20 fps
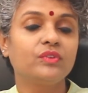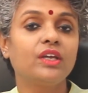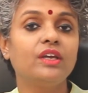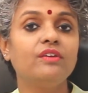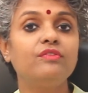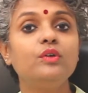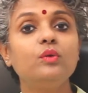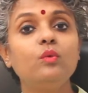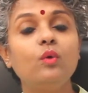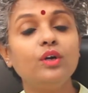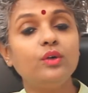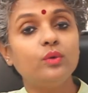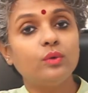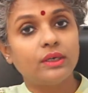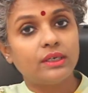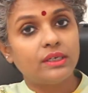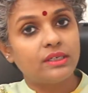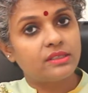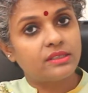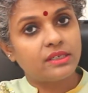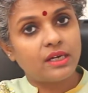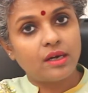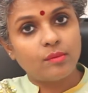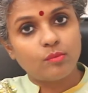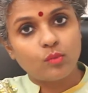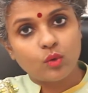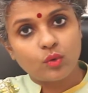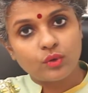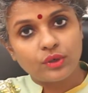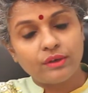If you want to understand
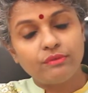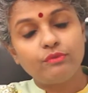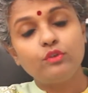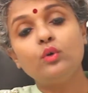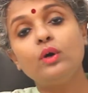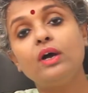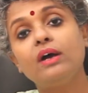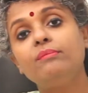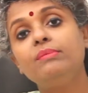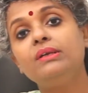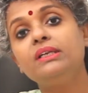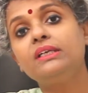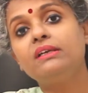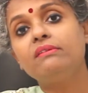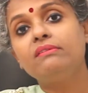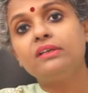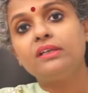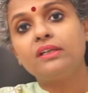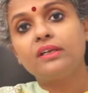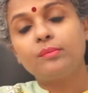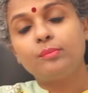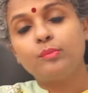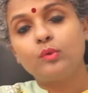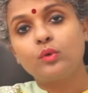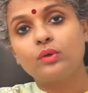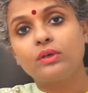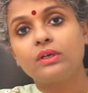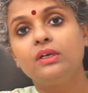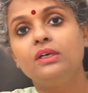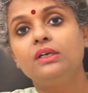more, if you have been given a
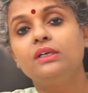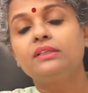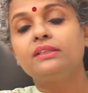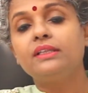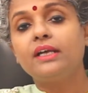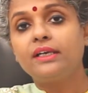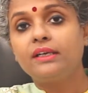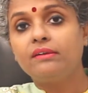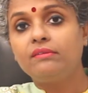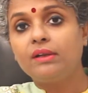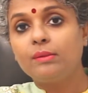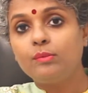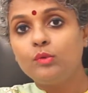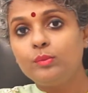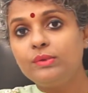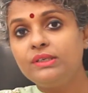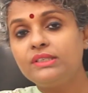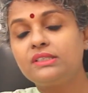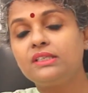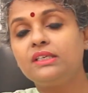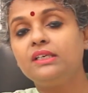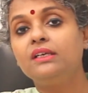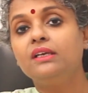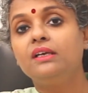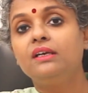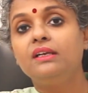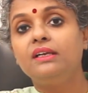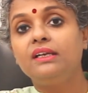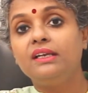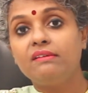report that
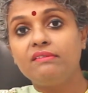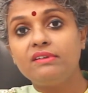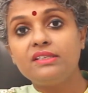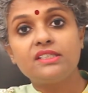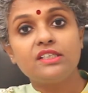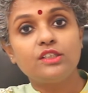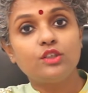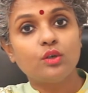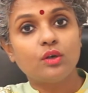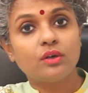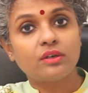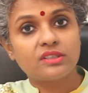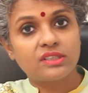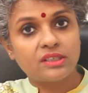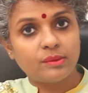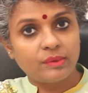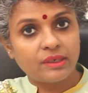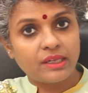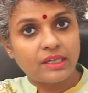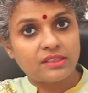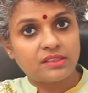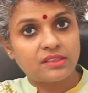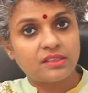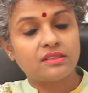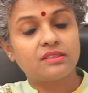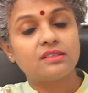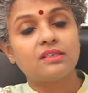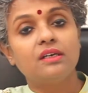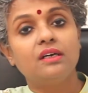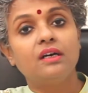WBC levels in your semen
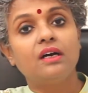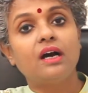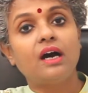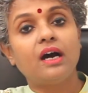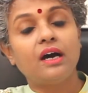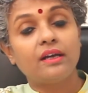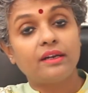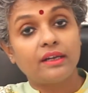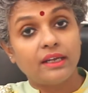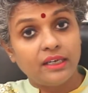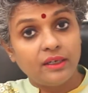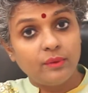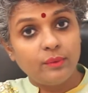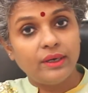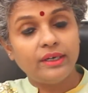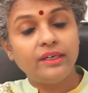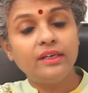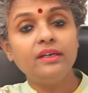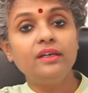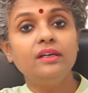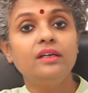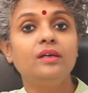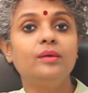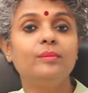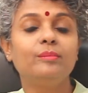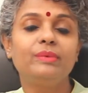analysis are elevated,